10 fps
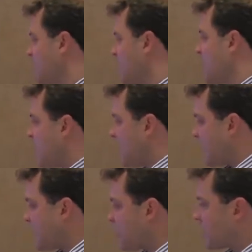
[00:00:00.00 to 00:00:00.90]
So
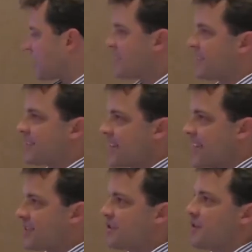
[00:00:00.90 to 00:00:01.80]
in order to get this
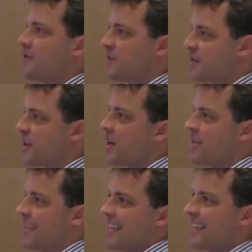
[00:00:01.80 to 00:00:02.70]
S nerve from Sonosite